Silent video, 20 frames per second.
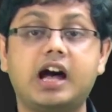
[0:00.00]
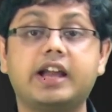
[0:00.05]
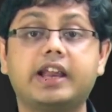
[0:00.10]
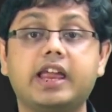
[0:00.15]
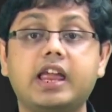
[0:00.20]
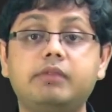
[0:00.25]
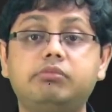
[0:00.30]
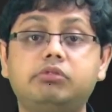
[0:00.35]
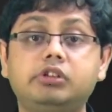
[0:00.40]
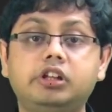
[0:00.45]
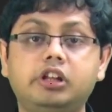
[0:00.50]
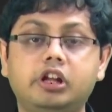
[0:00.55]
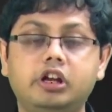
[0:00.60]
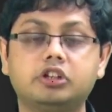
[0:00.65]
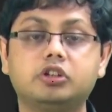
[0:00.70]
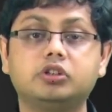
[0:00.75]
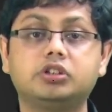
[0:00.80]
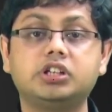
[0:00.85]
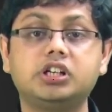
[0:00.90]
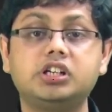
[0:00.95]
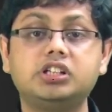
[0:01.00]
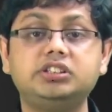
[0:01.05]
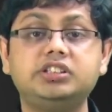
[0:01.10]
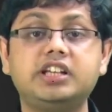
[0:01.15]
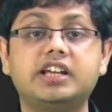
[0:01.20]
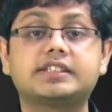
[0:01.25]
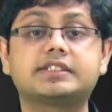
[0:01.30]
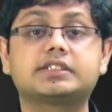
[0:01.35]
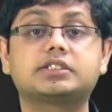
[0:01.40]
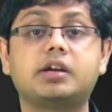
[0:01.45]
are able to turn
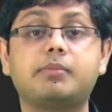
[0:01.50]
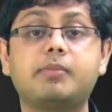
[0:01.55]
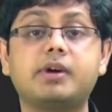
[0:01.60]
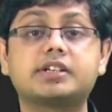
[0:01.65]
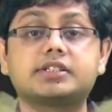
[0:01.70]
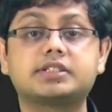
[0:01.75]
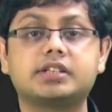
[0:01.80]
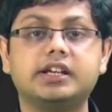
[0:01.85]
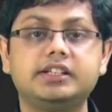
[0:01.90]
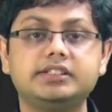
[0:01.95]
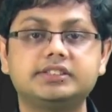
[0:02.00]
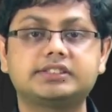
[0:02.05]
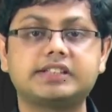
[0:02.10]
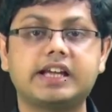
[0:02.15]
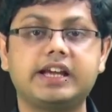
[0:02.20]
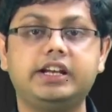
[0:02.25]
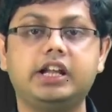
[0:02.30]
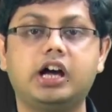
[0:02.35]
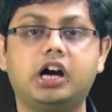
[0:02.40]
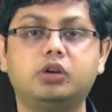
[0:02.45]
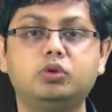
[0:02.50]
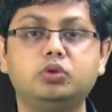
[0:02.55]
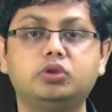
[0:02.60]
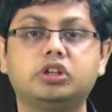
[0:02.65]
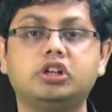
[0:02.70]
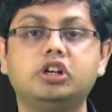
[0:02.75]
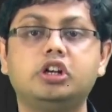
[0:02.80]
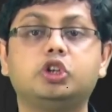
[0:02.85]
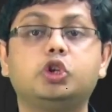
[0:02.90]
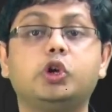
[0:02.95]
their stomachs inside
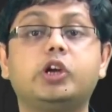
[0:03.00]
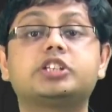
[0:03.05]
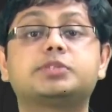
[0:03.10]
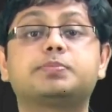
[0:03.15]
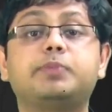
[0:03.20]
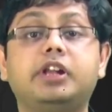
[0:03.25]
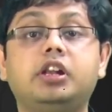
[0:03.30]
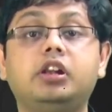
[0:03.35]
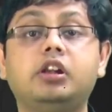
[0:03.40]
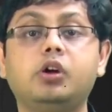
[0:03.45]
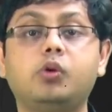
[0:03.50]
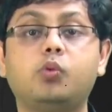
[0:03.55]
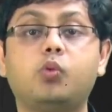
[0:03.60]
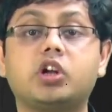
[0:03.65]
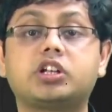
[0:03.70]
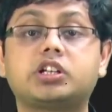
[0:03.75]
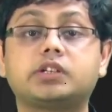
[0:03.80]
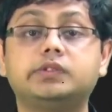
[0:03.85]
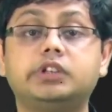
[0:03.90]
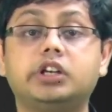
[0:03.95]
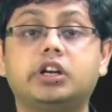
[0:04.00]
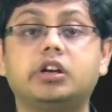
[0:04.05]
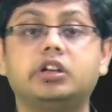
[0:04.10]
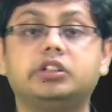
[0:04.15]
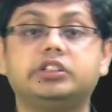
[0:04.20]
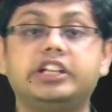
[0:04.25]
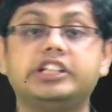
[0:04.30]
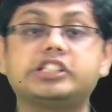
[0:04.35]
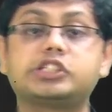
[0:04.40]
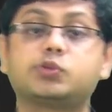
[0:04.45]
out to expel whatever
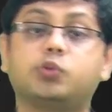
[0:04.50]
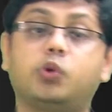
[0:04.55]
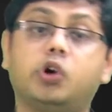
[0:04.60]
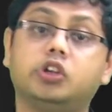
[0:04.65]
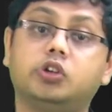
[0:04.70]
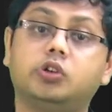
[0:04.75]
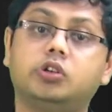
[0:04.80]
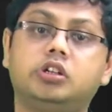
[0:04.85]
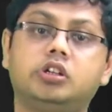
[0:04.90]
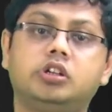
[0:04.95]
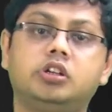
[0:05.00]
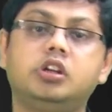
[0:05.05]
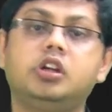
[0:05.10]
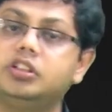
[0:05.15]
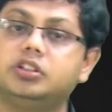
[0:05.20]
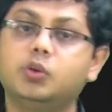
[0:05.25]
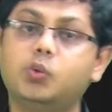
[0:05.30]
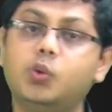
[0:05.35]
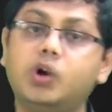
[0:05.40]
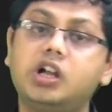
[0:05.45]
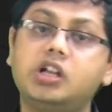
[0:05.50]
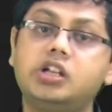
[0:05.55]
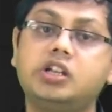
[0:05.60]
they swallowed. The